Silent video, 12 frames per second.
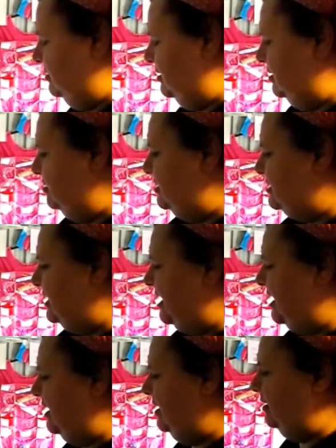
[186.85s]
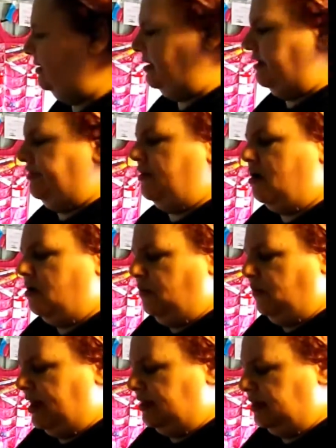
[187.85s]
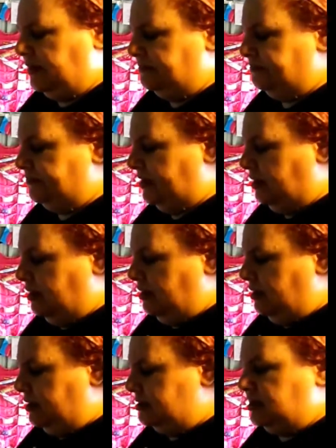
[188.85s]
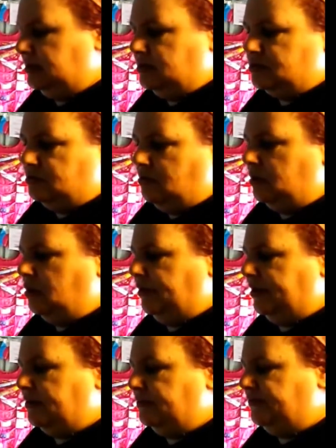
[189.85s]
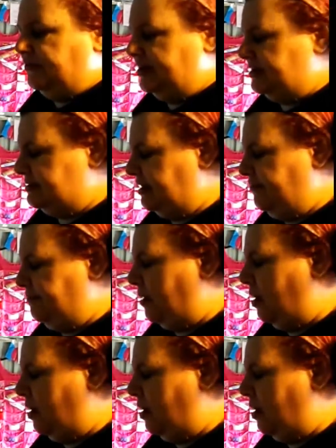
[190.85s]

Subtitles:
the other day I thought, well, seeing as we're all going out for this gift